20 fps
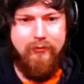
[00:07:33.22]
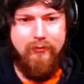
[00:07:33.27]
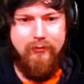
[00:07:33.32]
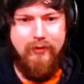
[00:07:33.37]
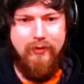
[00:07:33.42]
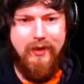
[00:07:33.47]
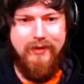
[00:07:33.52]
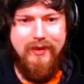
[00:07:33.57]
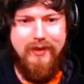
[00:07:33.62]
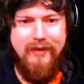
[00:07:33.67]

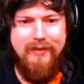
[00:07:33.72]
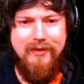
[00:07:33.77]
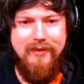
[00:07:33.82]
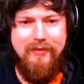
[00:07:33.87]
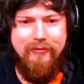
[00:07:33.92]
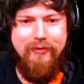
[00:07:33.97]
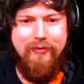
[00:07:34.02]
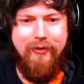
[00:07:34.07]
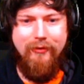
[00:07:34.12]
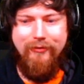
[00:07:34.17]
Like, that
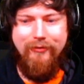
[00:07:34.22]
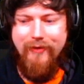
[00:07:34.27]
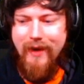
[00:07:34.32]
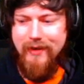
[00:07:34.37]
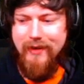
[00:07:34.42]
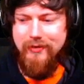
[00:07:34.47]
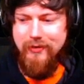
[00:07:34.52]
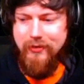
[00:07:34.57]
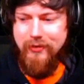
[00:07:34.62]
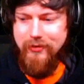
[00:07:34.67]
didn't feel
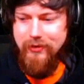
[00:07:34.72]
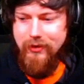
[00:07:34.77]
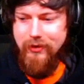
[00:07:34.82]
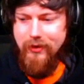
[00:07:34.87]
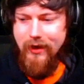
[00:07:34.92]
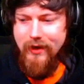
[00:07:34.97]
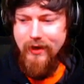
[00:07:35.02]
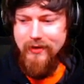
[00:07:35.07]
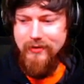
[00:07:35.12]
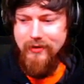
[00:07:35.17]
faster to you
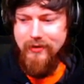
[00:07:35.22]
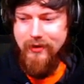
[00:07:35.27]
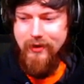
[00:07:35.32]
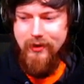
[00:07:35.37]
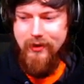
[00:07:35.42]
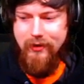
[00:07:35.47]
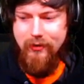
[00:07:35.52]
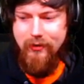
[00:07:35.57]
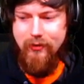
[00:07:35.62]
guys, did it?